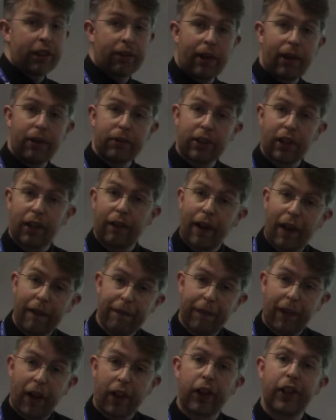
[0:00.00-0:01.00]
be able to
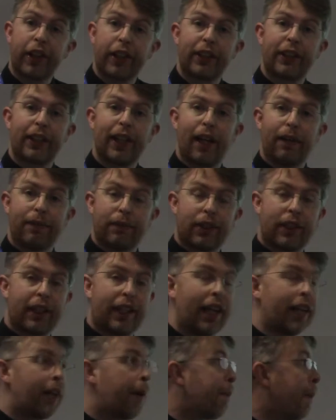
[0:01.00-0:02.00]
follow the steps to
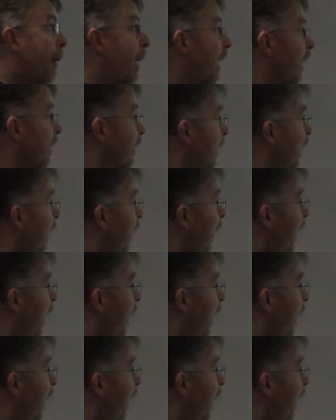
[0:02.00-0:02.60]
get the pass.